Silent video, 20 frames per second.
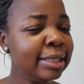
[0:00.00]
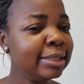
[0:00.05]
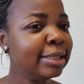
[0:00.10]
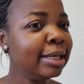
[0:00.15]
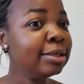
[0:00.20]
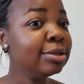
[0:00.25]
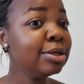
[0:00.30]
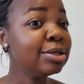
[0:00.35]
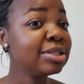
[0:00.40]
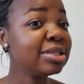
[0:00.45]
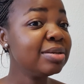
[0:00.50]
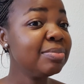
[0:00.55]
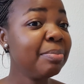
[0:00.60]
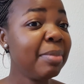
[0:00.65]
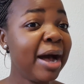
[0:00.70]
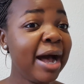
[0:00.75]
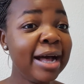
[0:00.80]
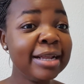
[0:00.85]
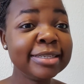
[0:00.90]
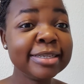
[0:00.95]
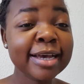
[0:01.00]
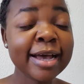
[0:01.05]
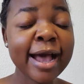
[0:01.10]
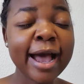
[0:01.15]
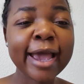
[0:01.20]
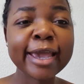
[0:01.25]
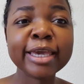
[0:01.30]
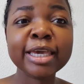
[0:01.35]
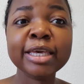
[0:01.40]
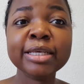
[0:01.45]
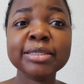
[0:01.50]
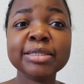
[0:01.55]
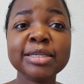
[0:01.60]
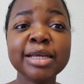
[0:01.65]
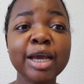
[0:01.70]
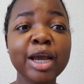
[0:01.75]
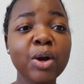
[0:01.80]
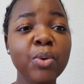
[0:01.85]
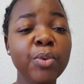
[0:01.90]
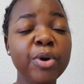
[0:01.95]
That doesn't matter. I
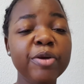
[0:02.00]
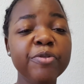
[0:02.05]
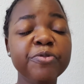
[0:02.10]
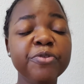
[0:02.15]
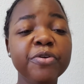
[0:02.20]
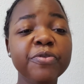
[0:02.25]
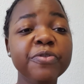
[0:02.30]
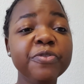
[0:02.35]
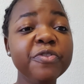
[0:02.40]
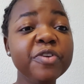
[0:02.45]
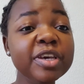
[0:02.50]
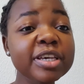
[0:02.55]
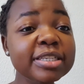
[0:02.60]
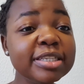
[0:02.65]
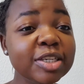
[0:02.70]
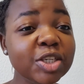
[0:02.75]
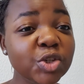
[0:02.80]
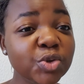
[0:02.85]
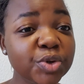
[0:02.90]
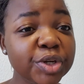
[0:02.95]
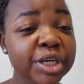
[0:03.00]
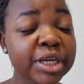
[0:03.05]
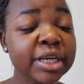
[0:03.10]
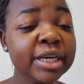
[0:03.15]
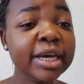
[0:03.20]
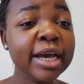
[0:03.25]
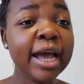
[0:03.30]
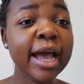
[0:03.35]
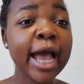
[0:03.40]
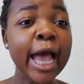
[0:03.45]
stay away from fizzy drink.